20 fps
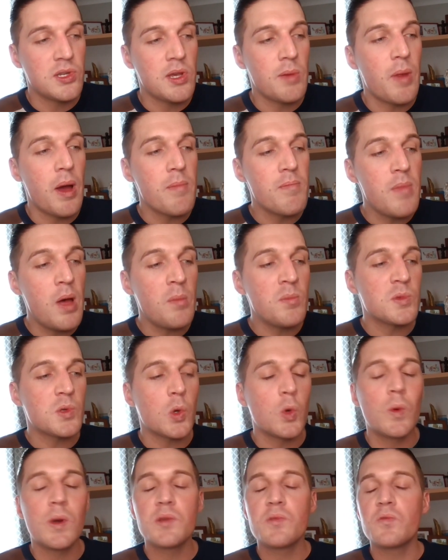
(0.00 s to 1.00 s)
So my mum's
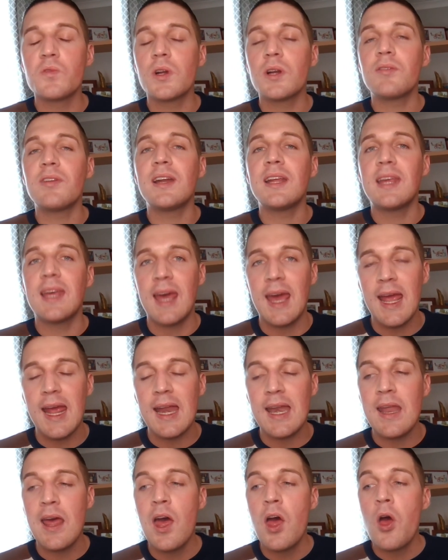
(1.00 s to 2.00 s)
always really, really
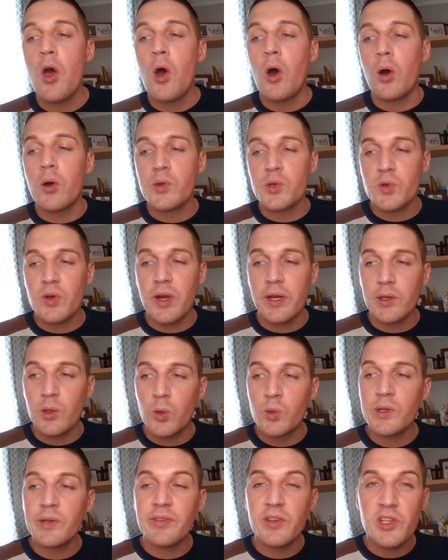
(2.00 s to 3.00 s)
keen on trying
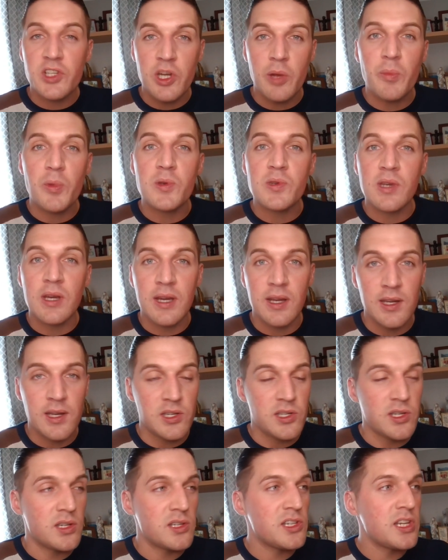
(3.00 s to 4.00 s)
all different shampoos and
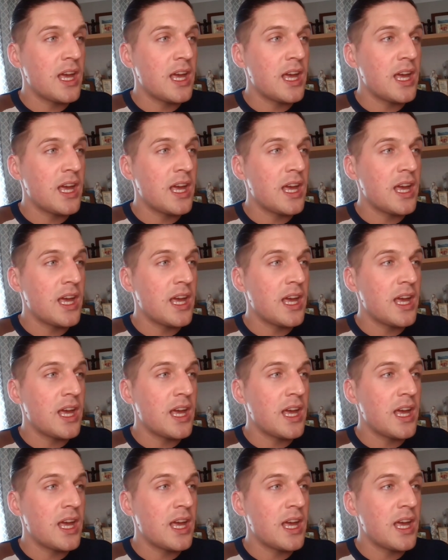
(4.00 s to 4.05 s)
conditioners.